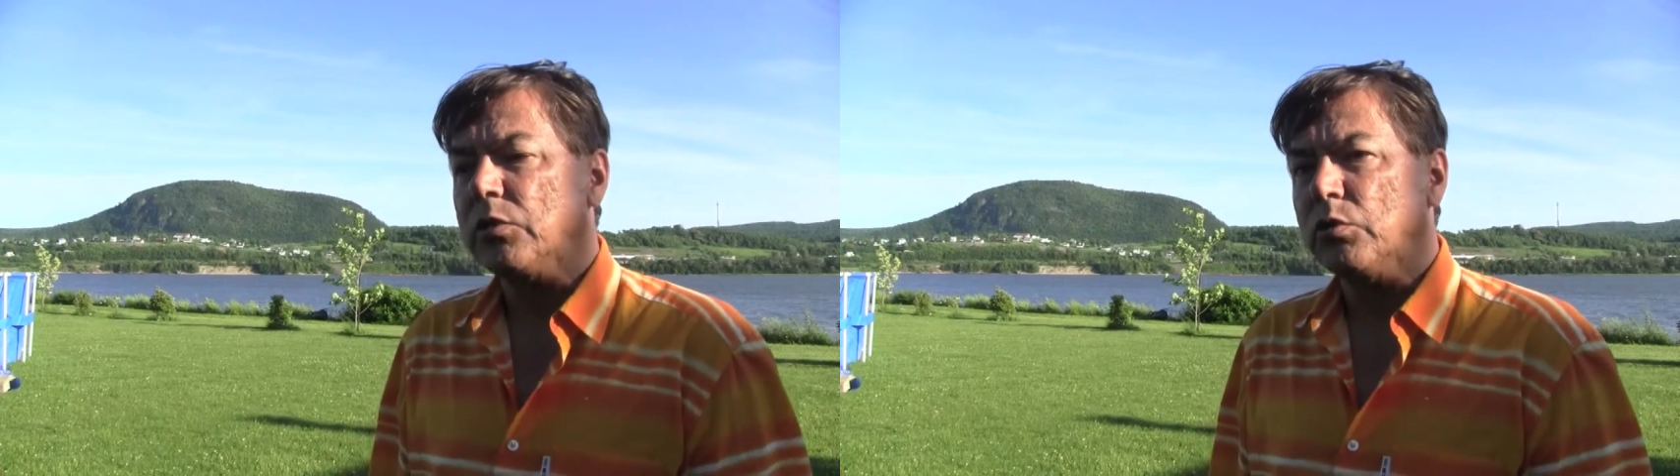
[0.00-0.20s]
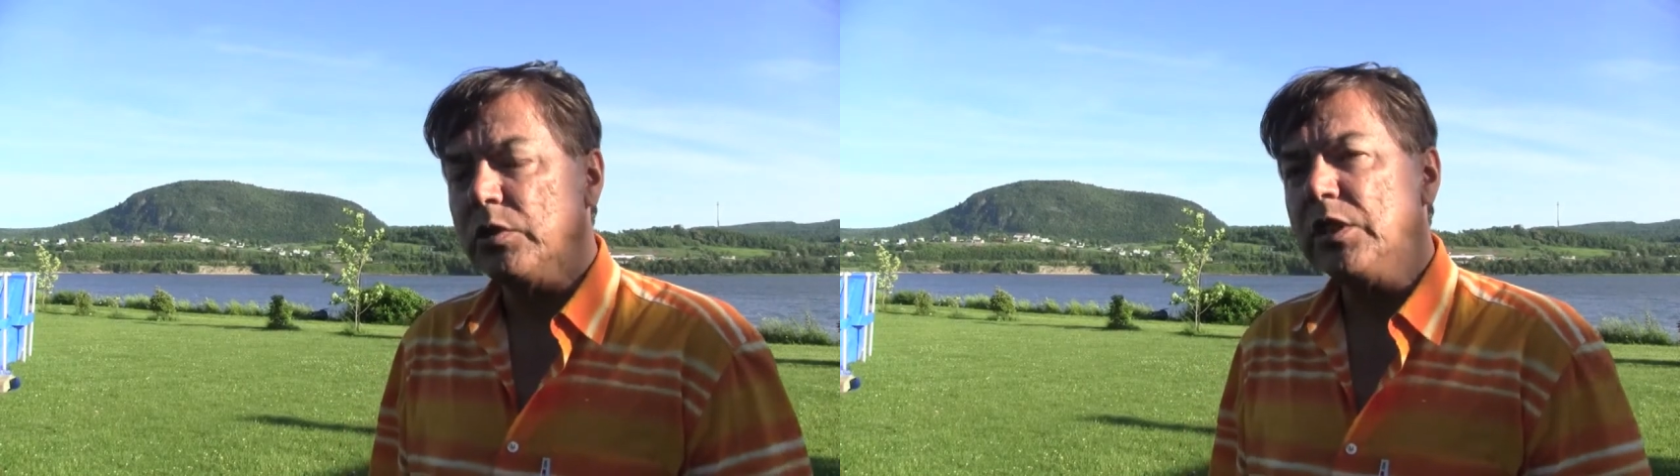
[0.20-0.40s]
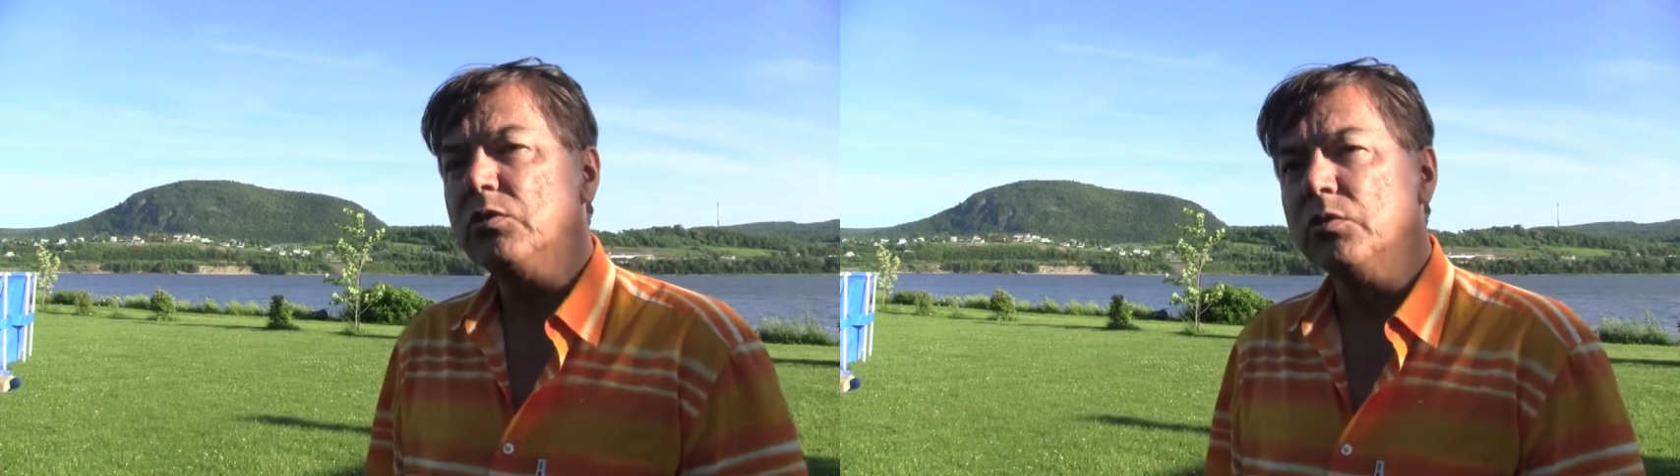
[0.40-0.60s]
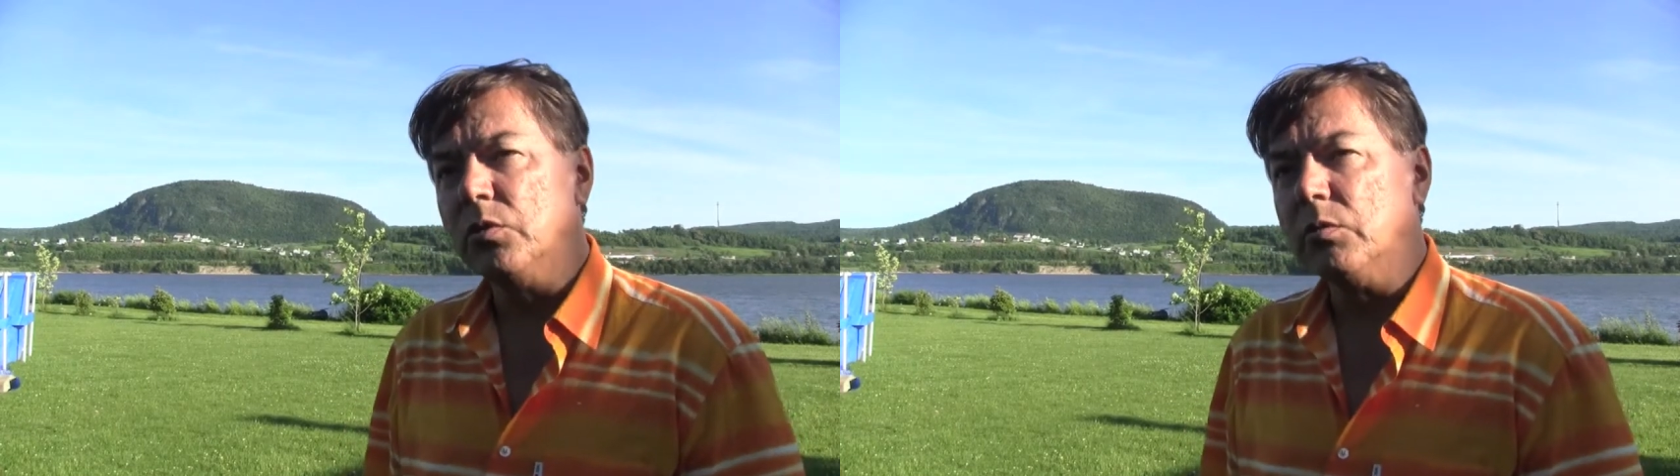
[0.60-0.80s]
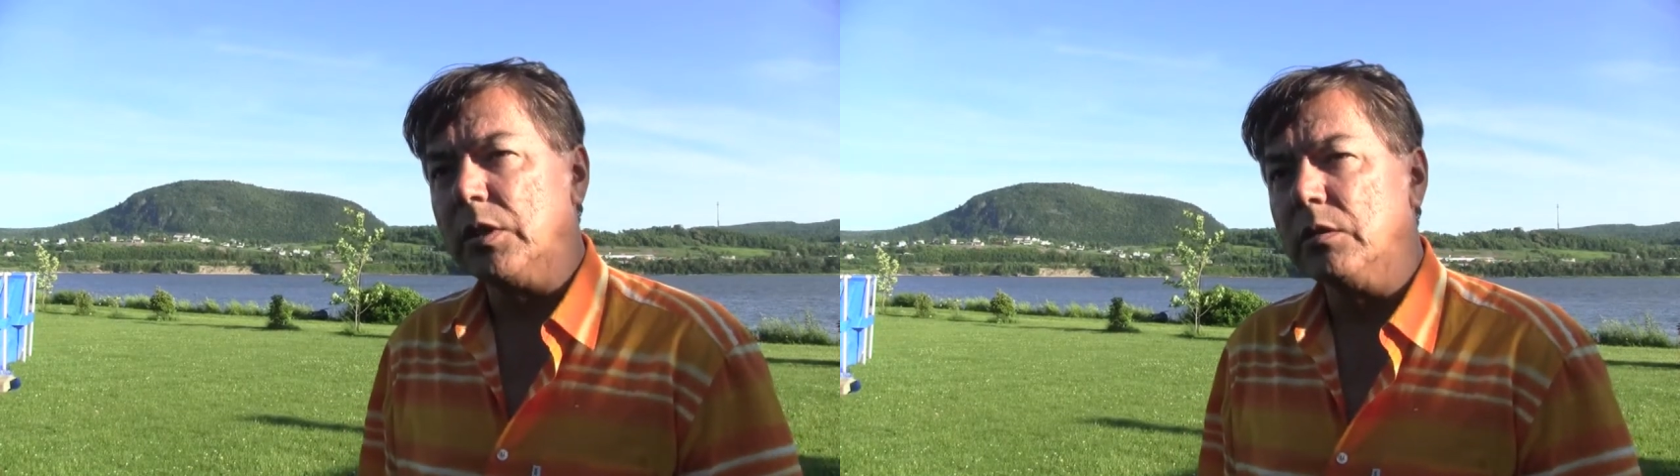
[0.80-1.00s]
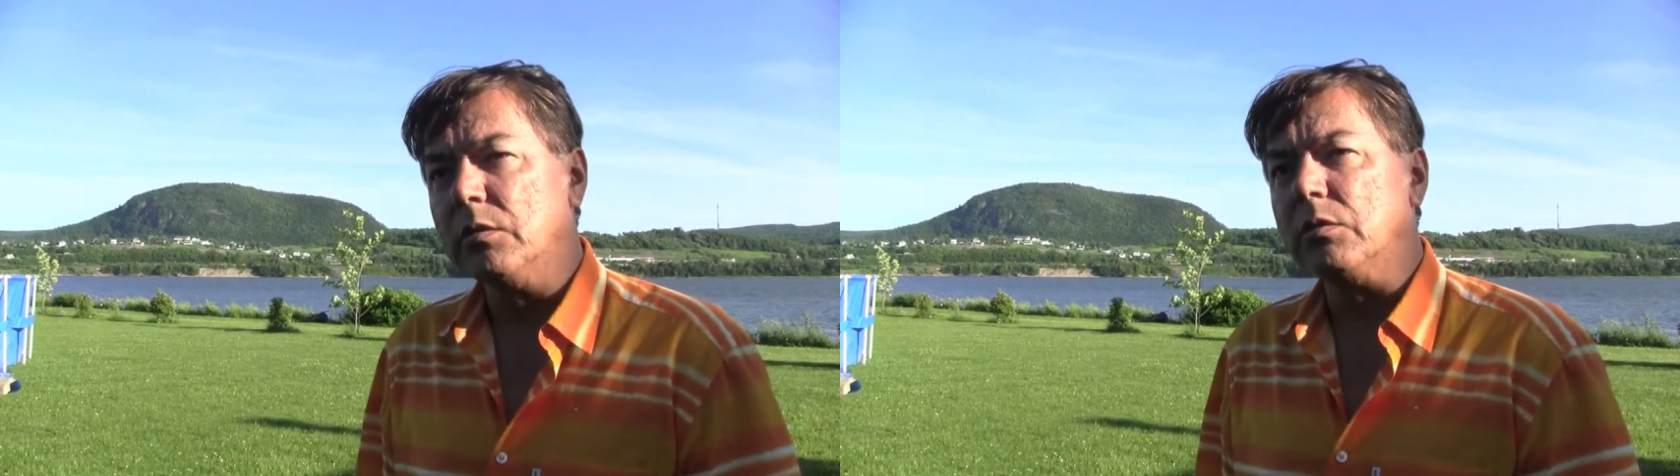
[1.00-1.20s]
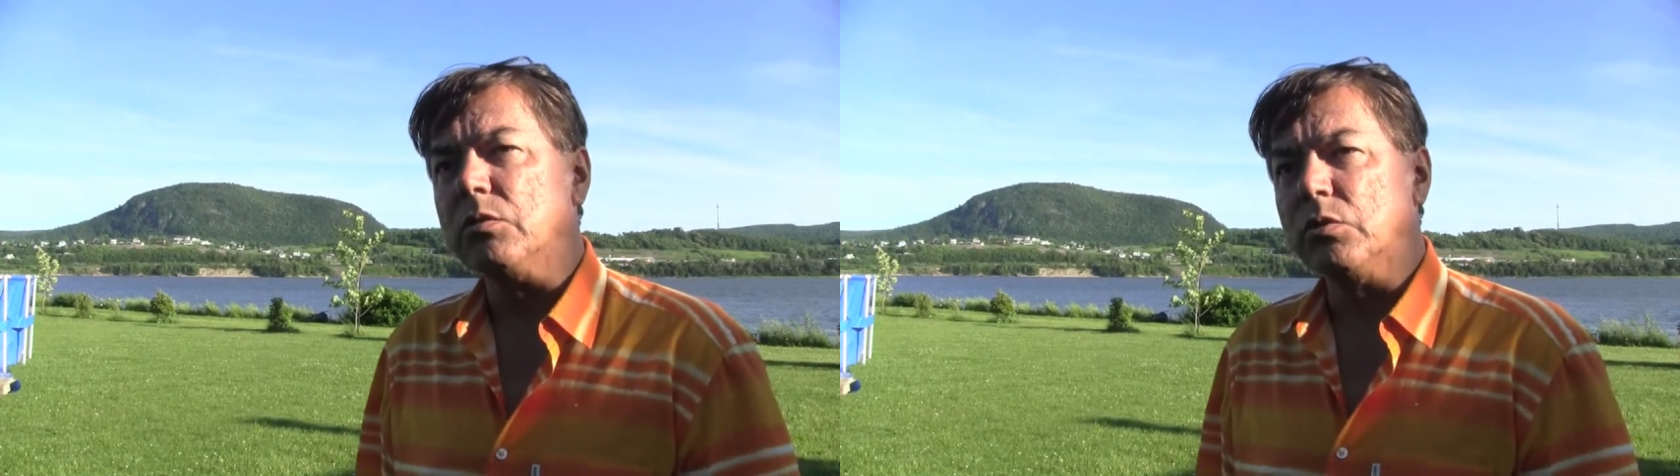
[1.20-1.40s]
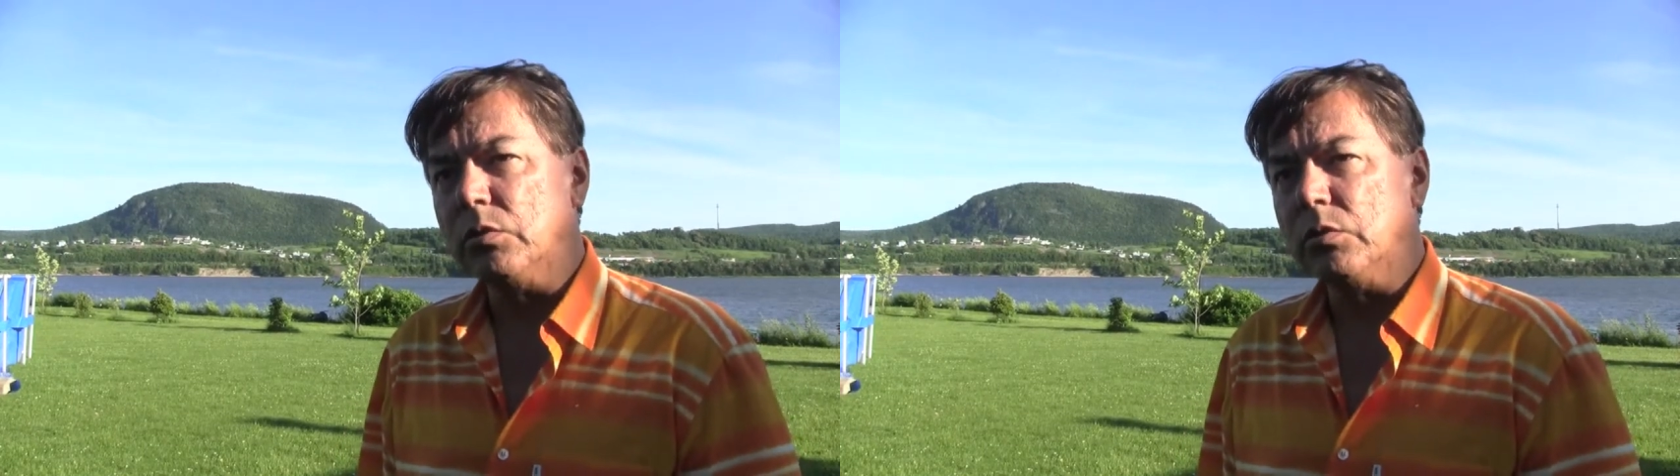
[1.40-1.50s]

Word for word: You need to do it. Mm -hmm.